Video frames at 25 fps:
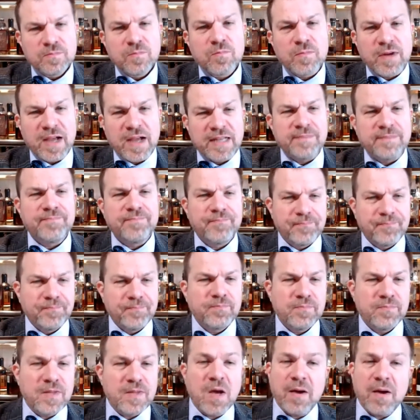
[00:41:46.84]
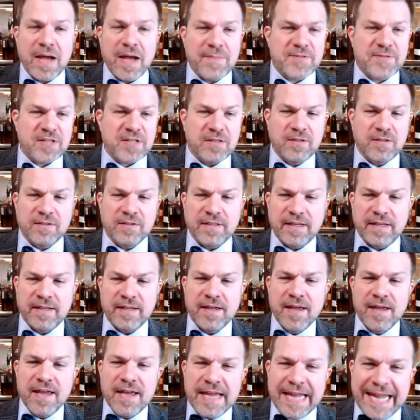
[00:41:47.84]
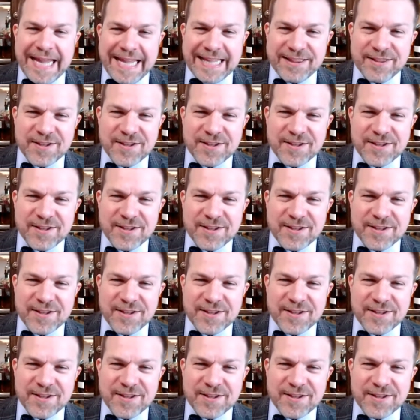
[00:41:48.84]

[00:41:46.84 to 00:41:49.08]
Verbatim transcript: Right. No, absolutely. It